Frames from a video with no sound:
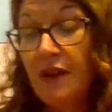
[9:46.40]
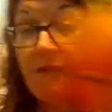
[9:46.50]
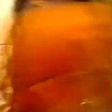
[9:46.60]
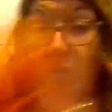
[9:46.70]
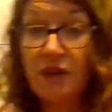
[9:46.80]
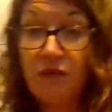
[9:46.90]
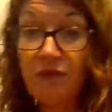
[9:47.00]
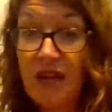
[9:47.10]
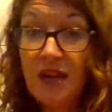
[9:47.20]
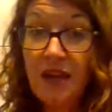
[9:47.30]

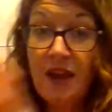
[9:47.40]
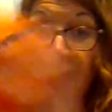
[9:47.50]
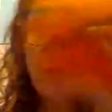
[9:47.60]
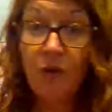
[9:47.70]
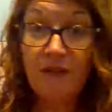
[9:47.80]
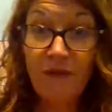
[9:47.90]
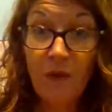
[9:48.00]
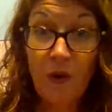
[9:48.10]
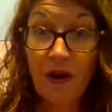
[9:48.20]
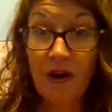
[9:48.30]
43,
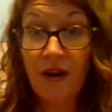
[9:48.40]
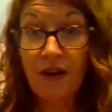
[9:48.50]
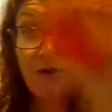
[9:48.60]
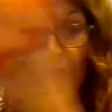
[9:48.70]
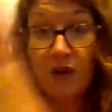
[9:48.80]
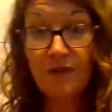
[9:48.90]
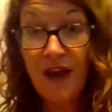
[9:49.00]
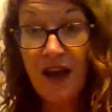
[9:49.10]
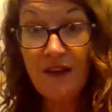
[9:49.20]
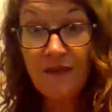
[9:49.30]
44,
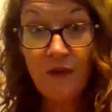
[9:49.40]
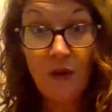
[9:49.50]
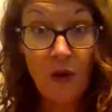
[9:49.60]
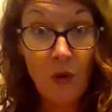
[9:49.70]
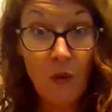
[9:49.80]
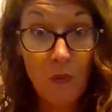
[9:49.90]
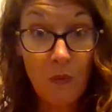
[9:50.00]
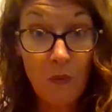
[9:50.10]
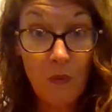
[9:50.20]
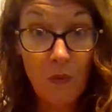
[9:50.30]
45. Oh,
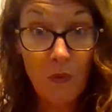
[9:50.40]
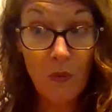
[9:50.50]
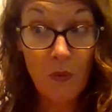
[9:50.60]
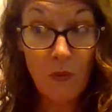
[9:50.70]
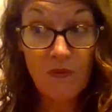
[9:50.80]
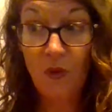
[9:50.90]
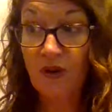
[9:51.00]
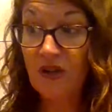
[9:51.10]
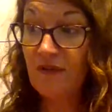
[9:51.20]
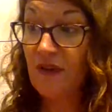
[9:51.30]

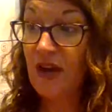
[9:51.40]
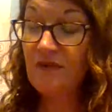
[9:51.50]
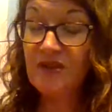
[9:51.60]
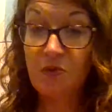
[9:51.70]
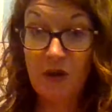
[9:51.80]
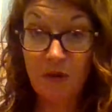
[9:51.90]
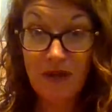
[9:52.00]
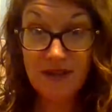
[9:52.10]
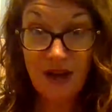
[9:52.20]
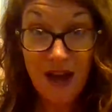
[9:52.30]
45 is where we
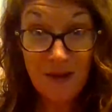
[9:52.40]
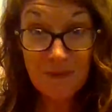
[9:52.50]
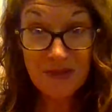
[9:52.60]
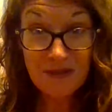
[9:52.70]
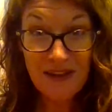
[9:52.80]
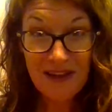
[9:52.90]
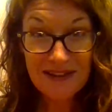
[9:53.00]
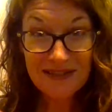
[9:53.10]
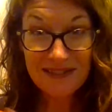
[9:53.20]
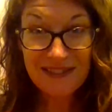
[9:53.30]
stopped.
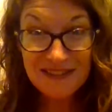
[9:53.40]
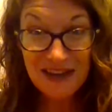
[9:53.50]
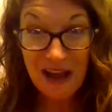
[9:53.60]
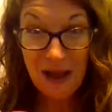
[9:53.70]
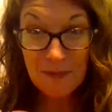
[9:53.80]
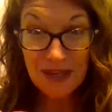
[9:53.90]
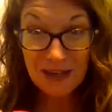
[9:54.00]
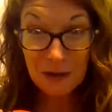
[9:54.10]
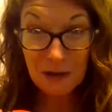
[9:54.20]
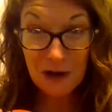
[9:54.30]
Excellent job,
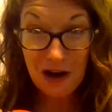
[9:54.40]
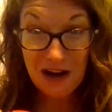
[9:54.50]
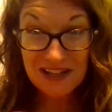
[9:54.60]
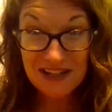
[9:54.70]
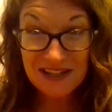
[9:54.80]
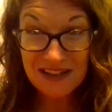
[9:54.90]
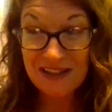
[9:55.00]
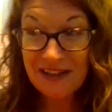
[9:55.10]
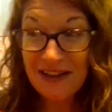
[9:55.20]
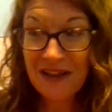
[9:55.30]
kindergarten.
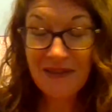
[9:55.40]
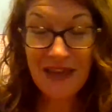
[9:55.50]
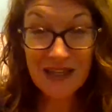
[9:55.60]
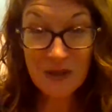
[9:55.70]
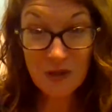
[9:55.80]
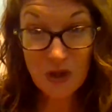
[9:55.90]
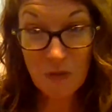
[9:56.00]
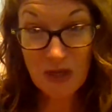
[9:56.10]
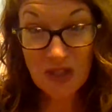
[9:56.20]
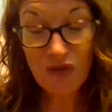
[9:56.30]
Thank you so
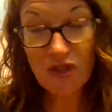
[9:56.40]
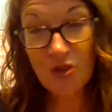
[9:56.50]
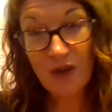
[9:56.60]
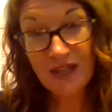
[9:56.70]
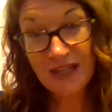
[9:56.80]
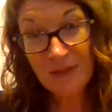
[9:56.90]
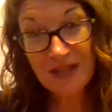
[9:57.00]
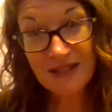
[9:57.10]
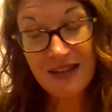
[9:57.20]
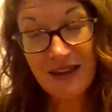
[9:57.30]
much for joining me
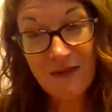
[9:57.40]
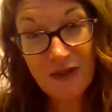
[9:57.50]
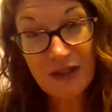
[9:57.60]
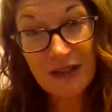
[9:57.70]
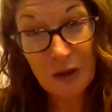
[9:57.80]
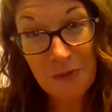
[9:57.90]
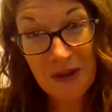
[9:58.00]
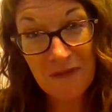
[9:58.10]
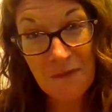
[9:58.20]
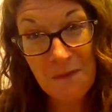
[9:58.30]
today for a little bit
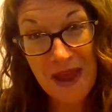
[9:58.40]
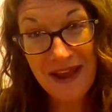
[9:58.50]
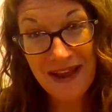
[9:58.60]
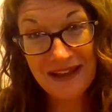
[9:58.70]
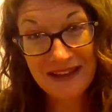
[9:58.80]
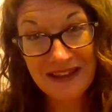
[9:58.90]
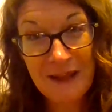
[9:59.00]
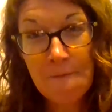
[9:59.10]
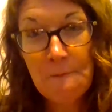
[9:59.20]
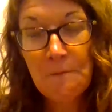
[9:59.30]
of math.
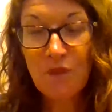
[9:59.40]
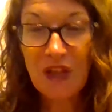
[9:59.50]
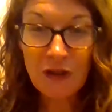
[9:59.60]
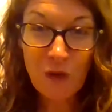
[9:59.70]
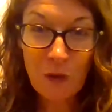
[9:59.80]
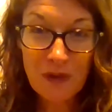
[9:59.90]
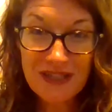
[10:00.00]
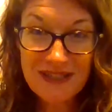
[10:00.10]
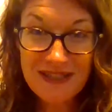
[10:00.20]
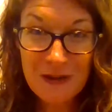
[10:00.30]
I look forward to
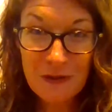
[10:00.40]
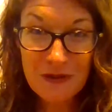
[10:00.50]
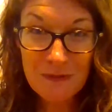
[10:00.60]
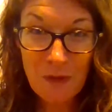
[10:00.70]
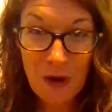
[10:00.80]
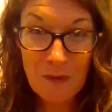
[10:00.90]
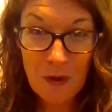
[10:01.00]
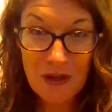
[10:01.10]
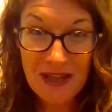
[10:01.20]
seeing you tomorrow morning